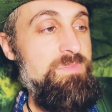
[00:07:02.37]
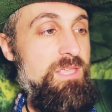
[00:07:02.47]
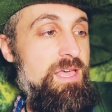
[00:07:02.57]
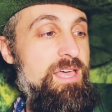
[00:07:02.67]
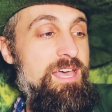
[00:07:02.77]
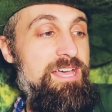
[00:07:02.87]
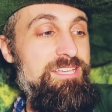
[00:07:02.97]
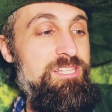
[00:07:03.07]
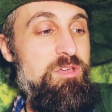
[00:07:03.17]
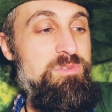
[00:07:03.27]

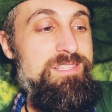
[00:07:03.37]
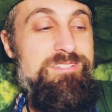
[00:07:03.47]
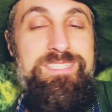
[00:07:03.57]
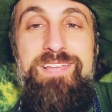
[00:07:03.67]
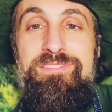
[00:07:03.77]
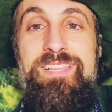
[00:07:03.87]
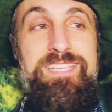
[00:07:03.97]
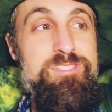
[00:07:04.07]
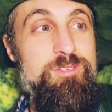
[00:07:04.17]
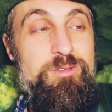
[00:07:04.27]
There's definitely
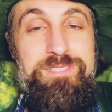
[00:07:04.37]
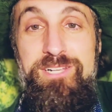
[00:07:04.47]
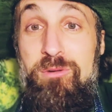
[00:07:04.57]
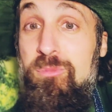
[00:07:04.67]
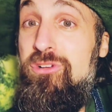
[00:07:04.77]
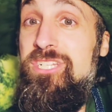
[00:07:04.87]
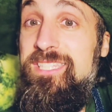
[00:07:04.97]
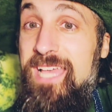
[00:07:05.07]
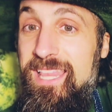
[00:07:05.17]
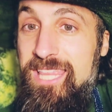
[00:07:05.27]
souls that are pushing
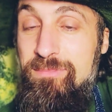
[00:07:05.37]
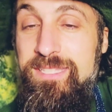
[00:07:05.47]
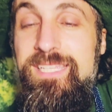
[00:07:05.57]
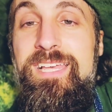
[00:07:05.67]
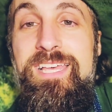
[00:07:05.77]
that limit.